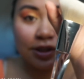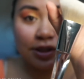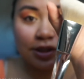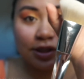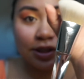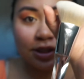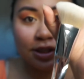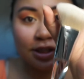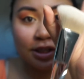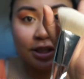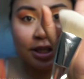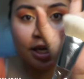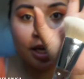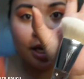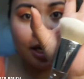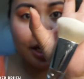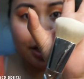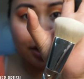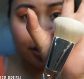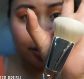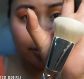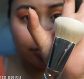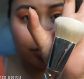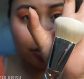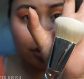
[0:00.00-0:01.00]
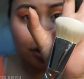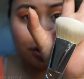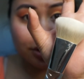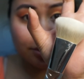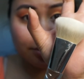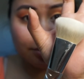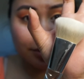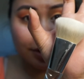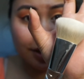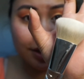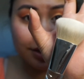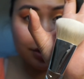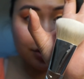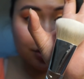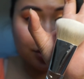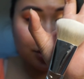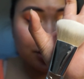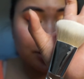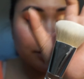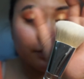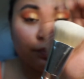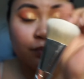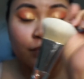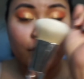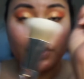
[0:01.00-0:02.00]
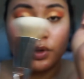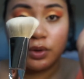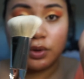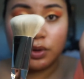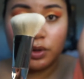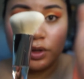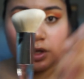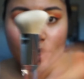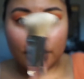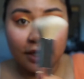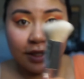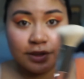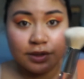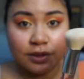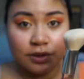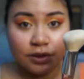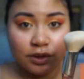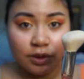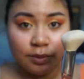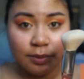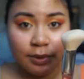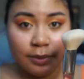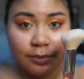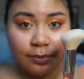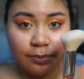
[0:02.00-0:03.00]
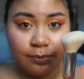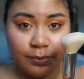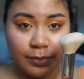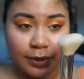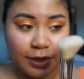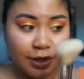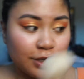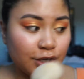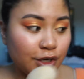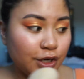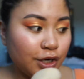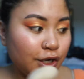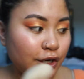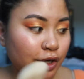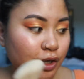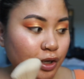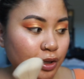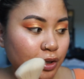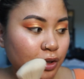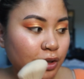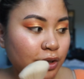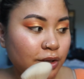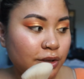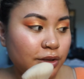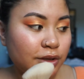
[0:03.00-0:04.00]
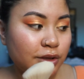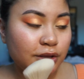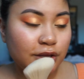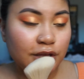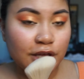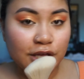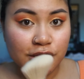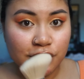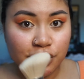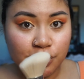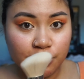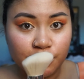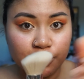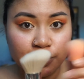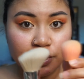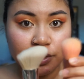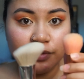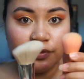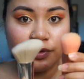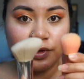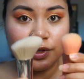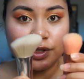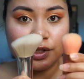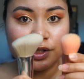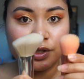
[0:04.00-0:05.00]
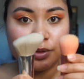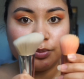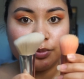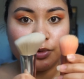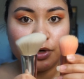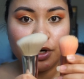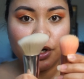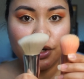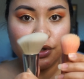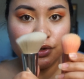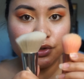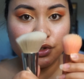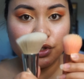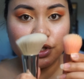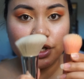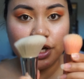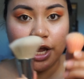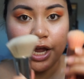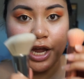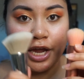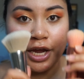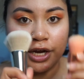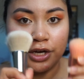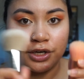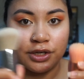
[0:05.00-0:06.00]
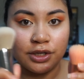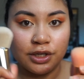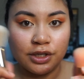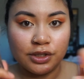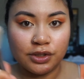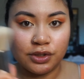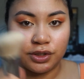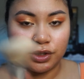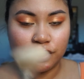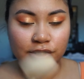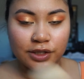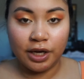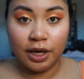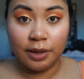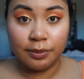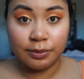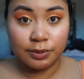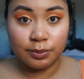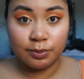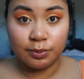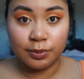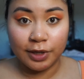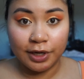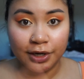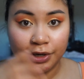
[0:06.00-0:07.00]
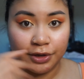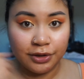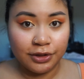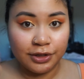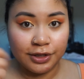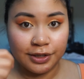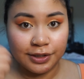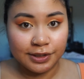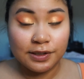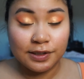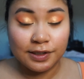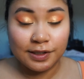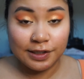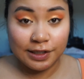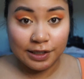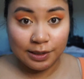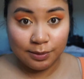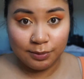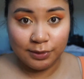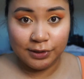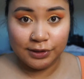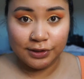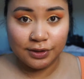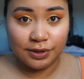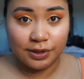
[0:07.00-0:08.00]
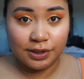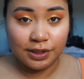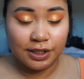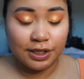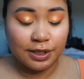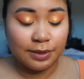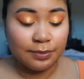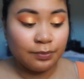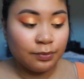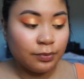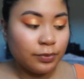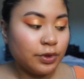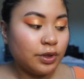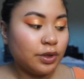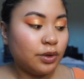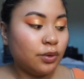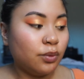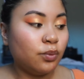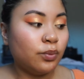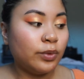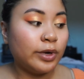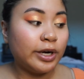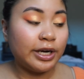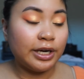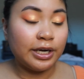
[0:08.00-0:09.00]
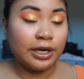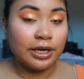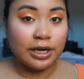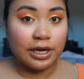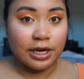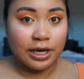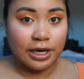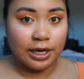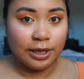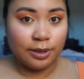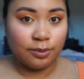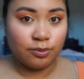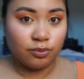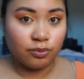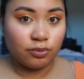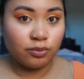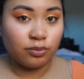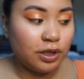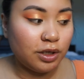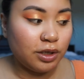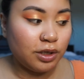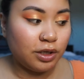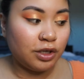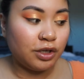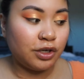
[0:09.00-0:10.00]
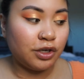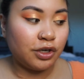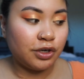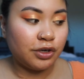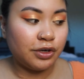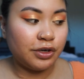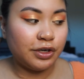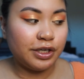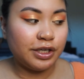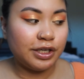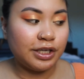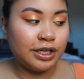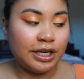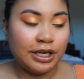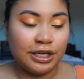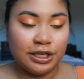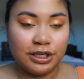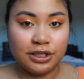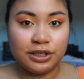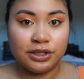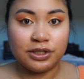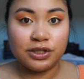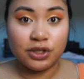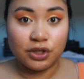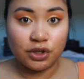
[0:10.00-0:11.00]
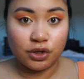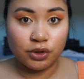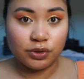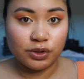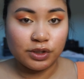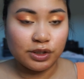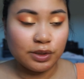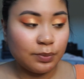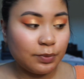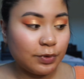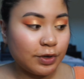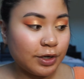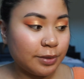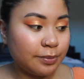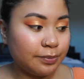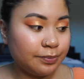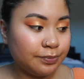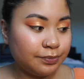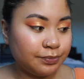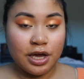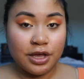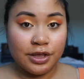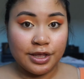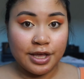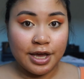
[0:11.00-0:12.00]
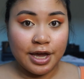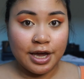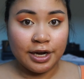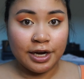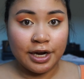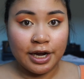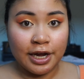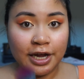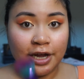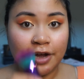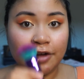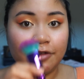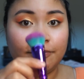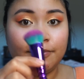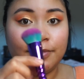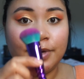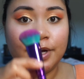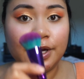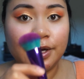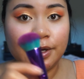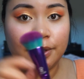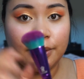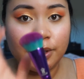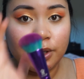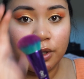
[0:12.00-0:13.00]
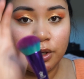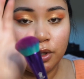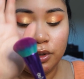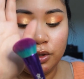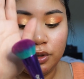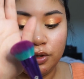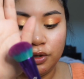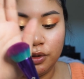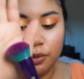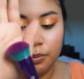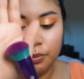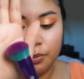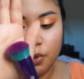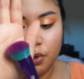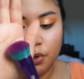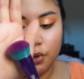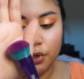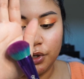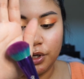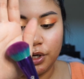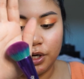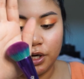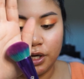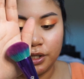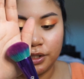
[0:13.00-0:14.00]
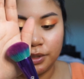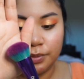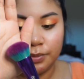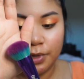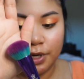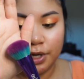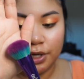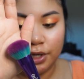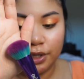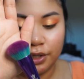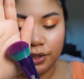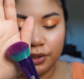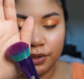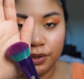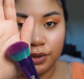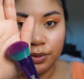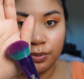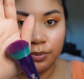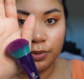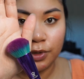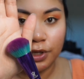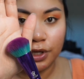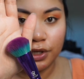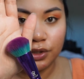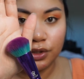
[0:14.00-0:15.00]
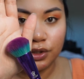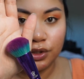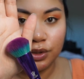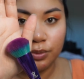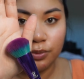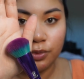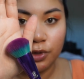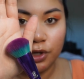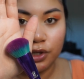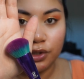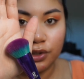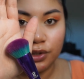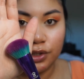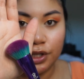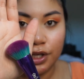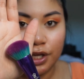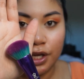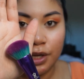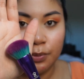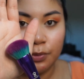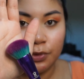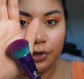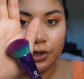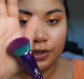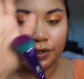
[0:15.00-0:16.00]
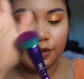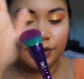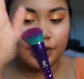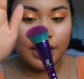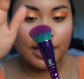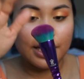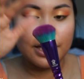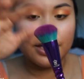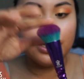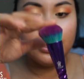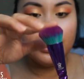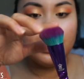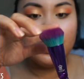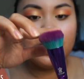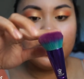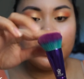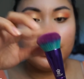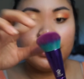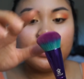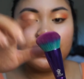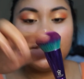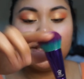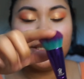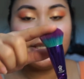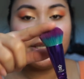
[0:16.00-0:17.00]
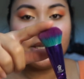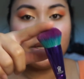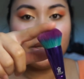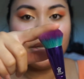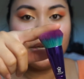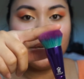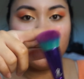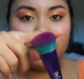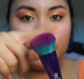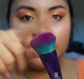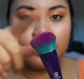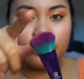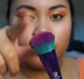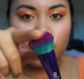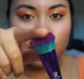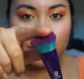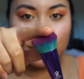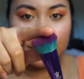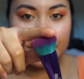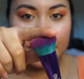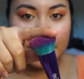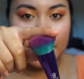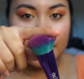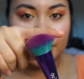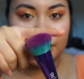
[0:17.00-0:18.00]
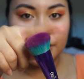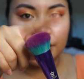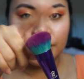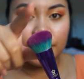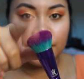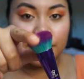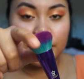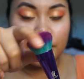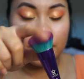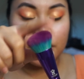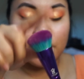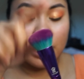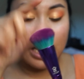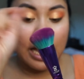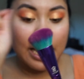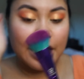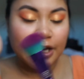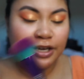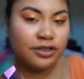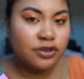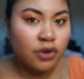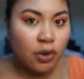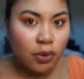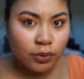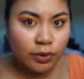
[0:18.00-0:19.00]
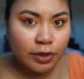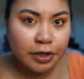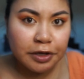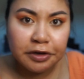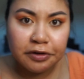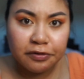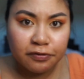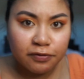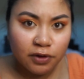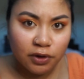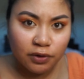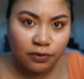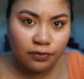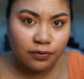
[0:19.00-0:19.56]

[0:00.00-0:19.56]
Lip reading: is the Airbrush blender. It's a little bit bigger than the previous brush, and it just helps blend things seamlessly when I'm in a hurry and I need to go somewhere. And then I have my little MODA Cosmetics complexion brush that came with the set. This is a little bit more dense. I don't like full